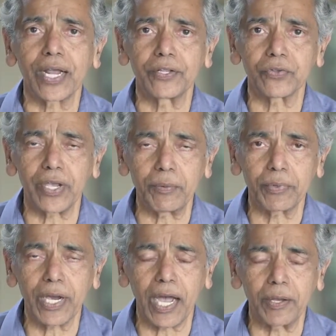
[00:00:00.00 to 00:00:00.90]
at the same
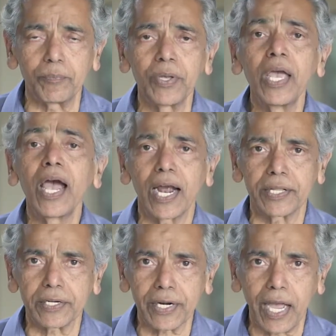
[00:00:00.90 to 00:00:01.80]
time, at
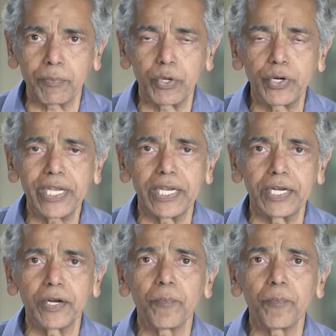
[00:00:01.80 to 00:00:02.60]
the time you need?